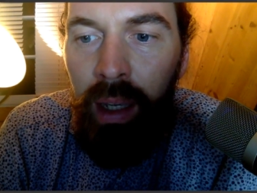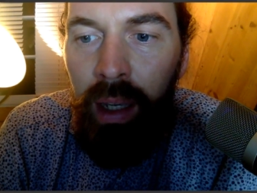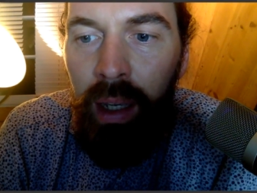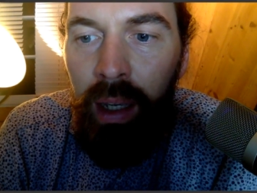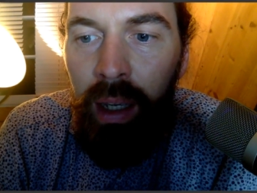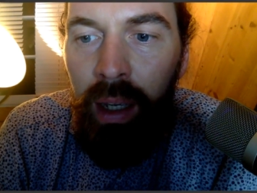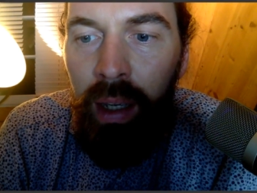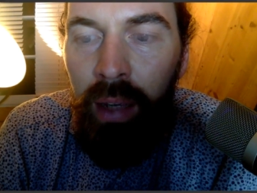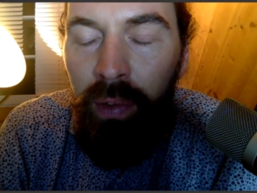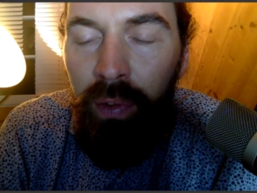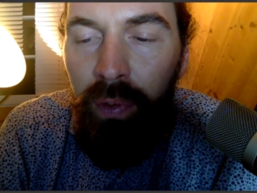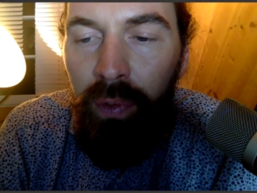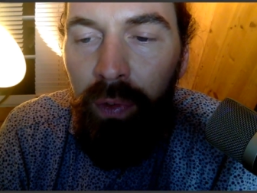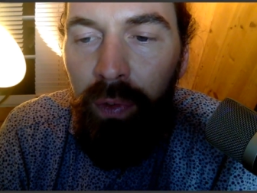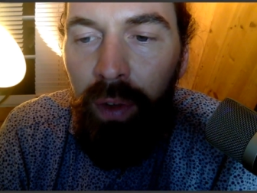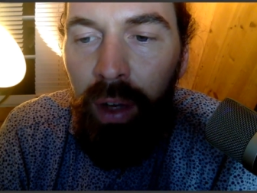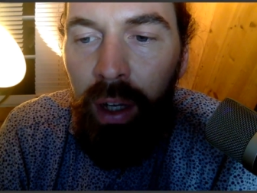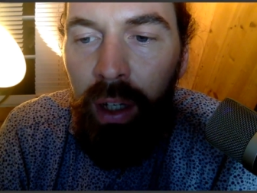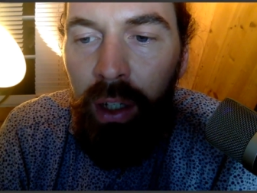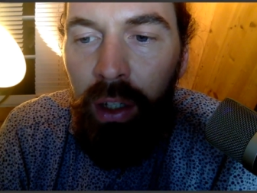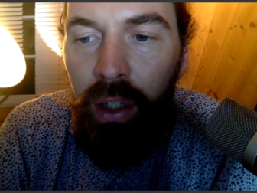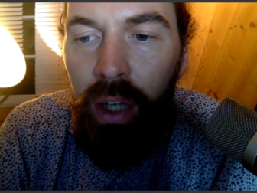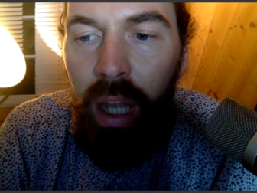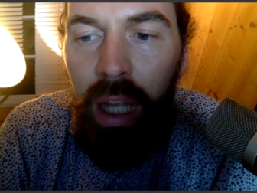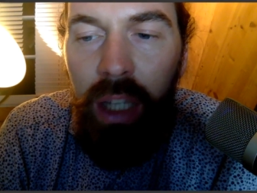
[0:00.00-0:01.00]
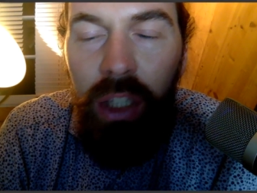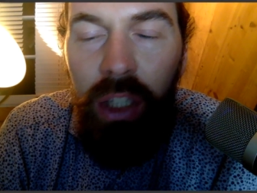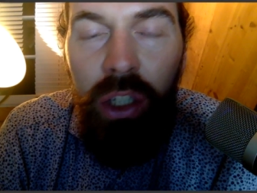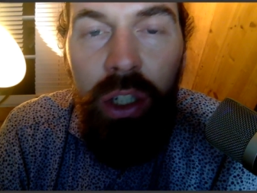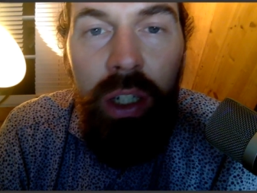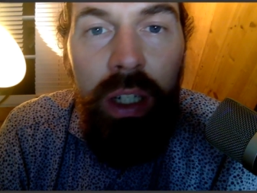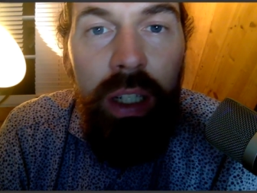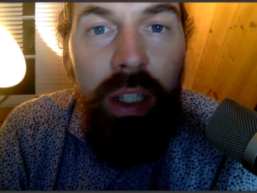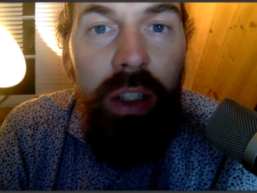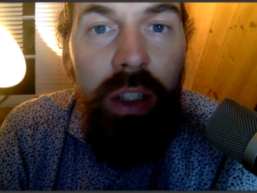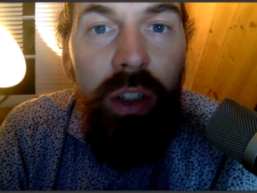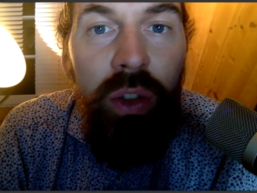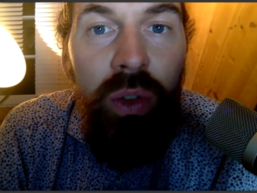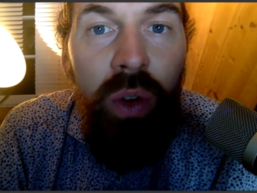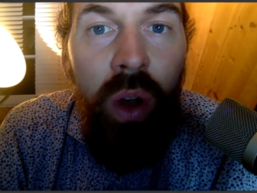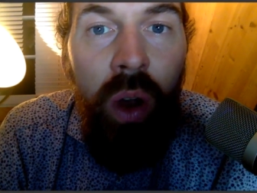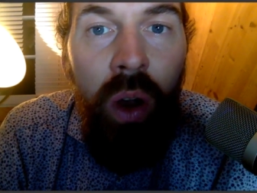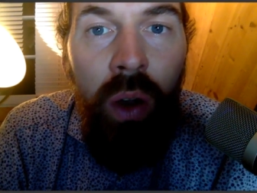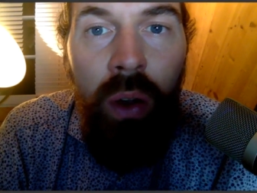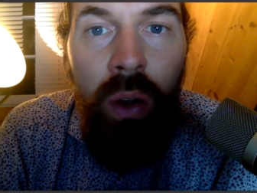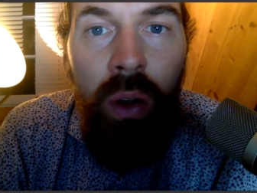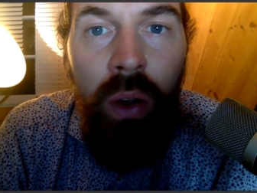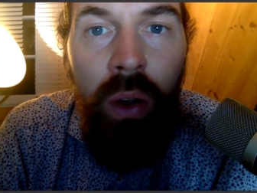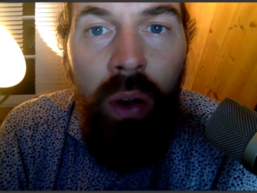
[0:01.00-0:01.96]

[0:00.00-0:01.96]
if a connection is strong,